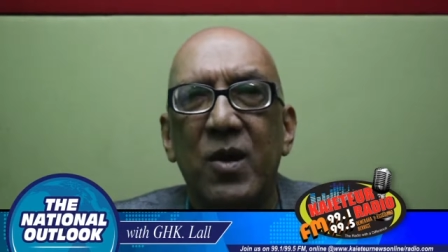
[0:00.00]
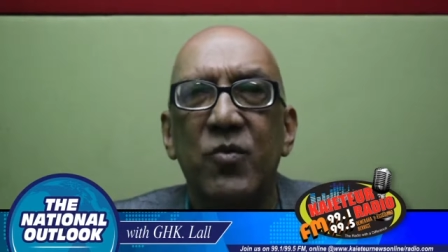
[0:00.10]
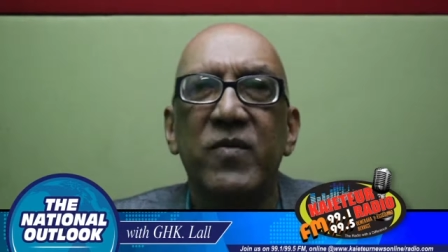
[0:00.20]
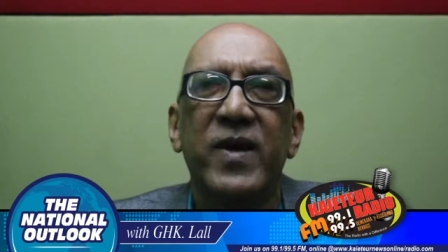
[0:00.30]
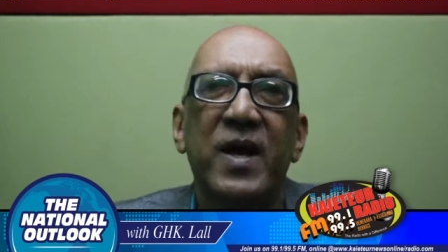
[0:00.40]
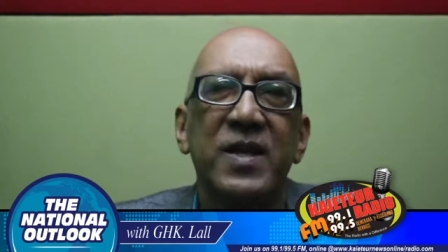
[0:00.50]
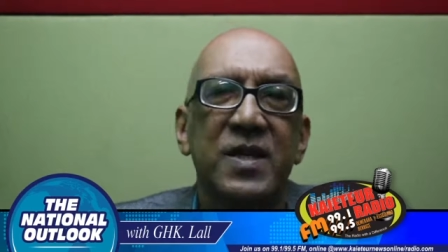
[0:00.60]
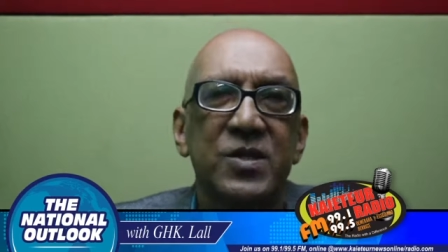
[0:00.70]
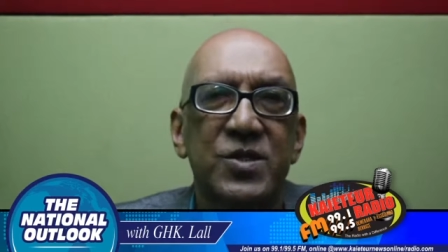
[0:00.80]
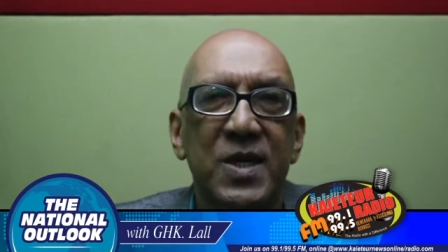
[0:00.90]
We've had it
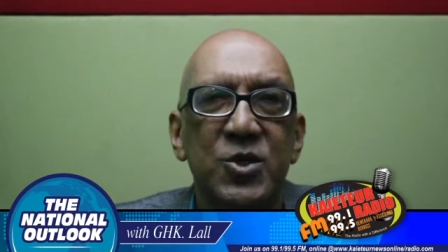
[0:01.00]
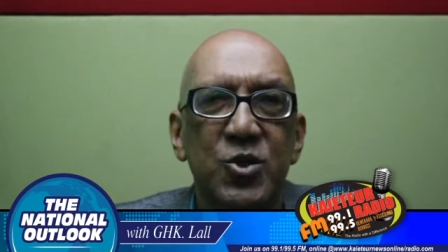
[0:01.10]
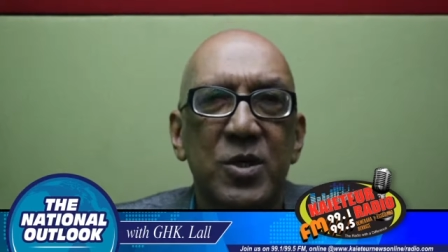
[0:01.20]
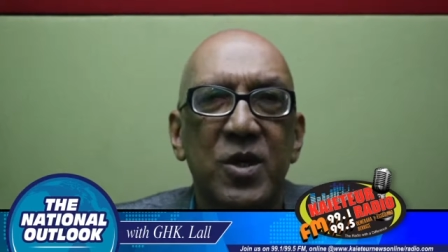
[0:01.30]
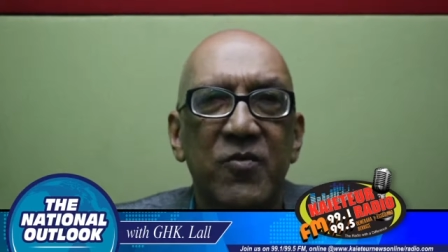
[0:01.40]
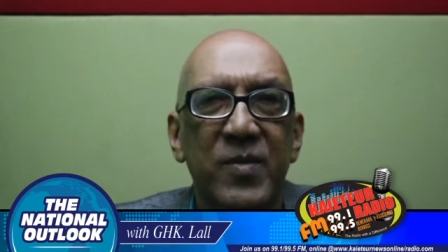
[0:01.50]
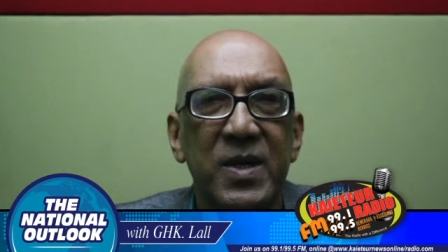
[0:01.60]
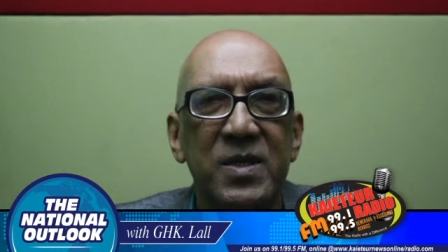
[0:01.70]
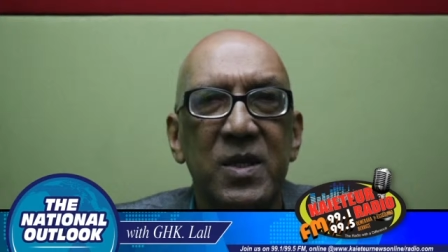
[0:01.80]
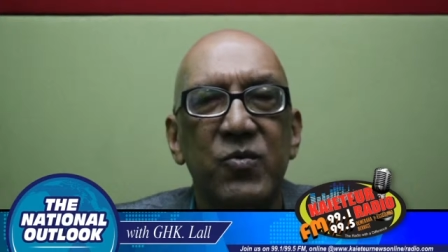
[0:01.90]
in central
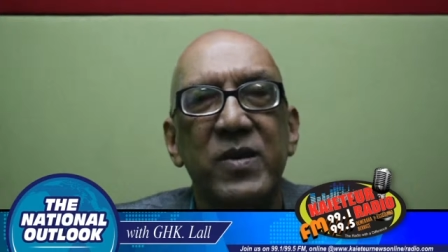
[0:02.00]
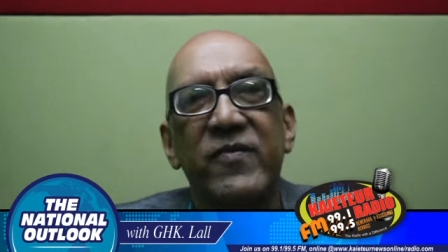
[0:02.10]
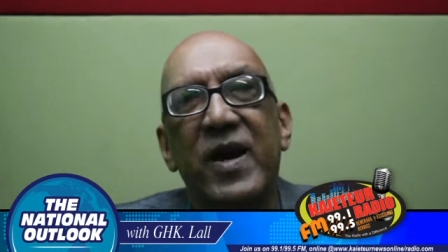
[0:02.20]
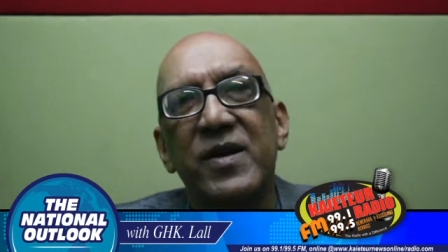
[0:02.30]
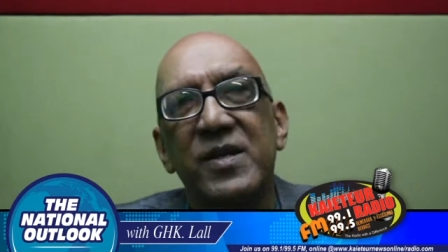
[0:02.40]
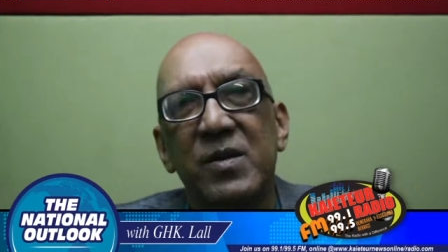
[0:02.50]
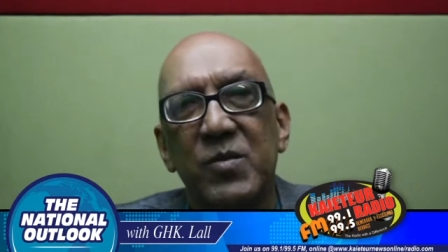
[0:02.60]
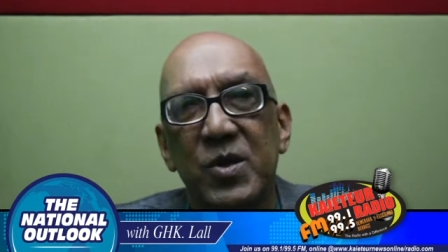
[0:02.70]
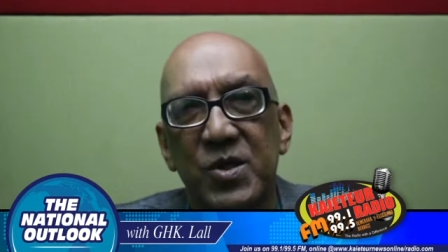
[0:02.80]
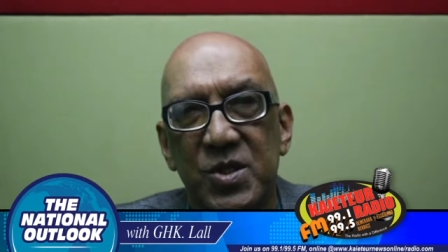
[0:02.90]
government, and we've had it in
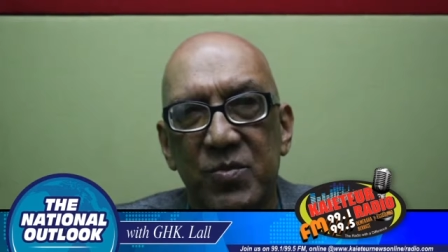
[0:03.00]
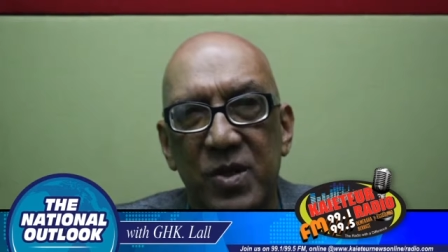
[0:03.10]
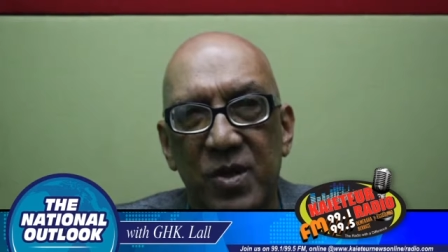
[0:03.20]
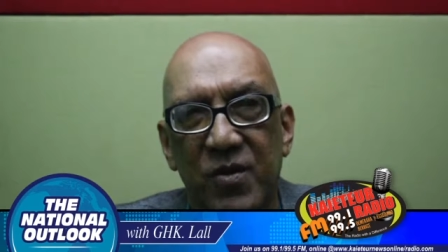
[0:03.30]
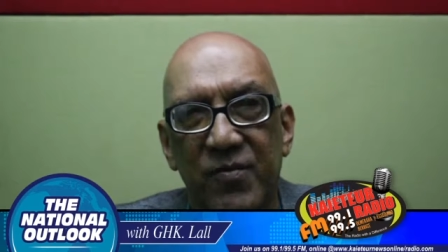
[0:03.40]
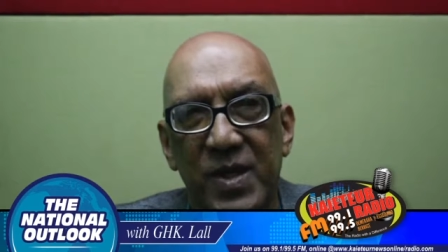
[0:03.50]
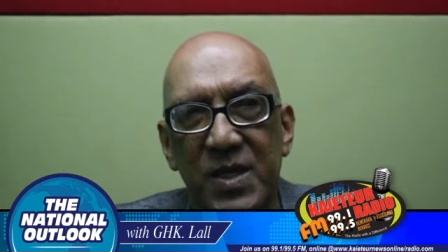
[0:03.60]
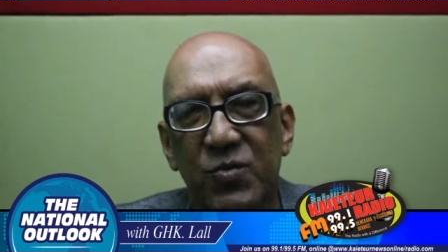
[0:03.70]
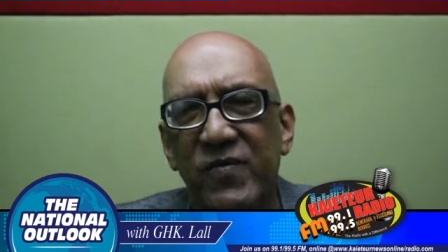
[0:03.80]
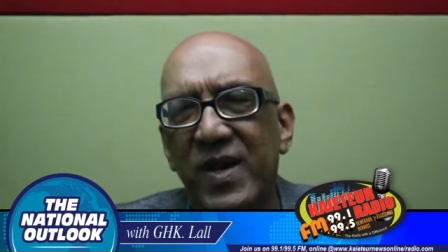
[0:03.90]
municipal government,
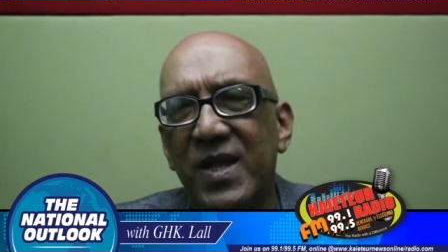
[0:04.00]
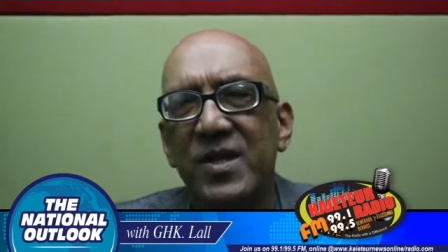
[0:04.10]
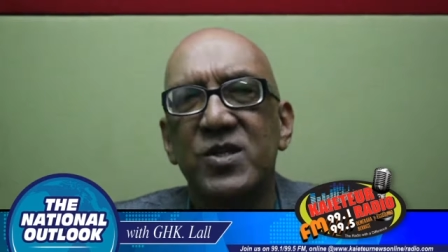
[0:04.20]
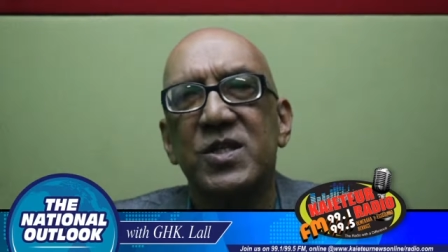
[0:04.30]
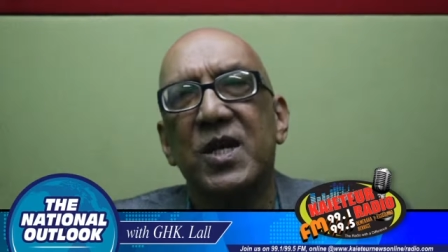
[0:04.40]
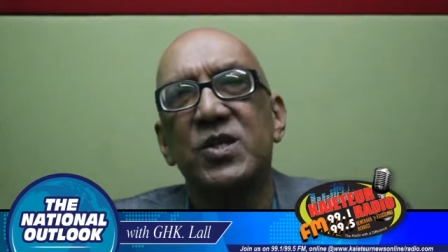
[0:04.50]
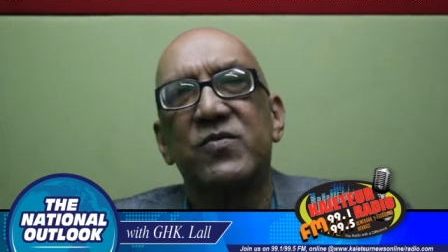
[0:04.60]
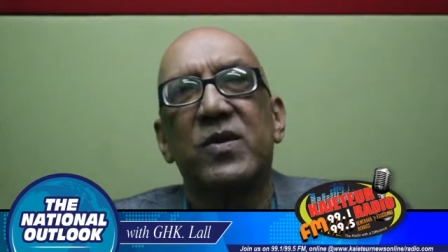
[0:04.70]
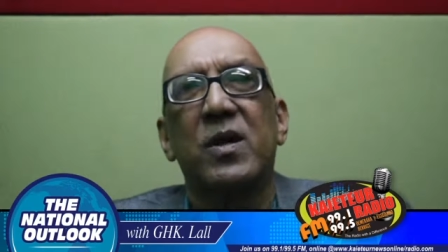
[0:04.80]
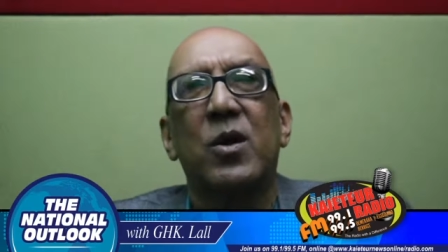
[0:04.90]
and we've had these things
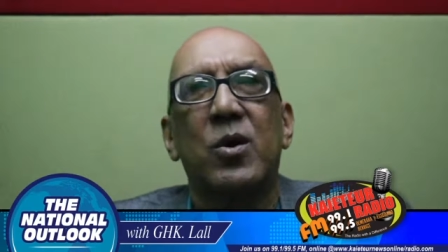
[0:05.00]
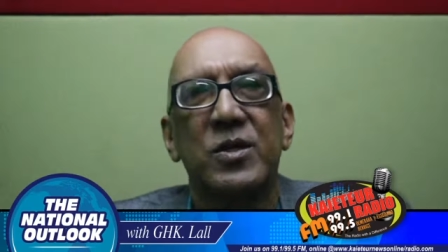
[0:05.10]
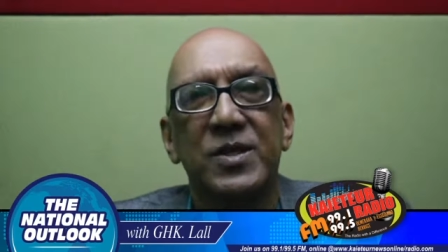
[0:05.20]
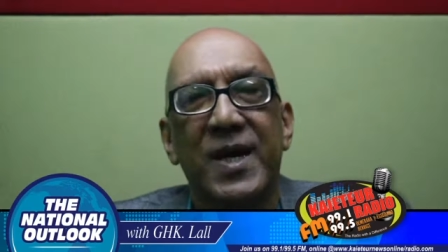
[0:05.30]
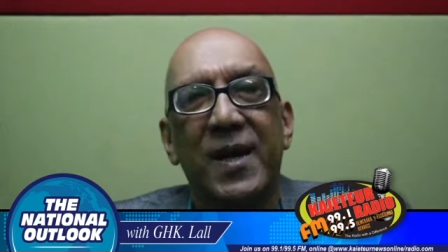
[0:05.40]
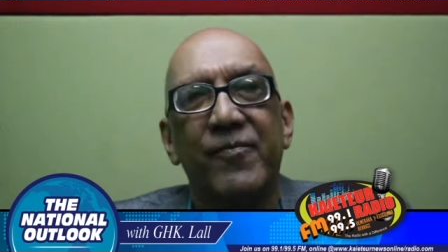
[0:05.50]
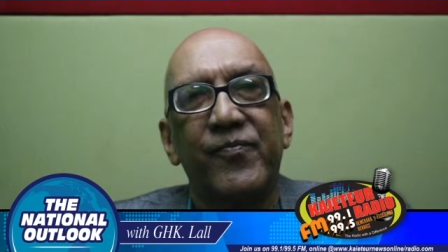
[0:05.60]
for a long time.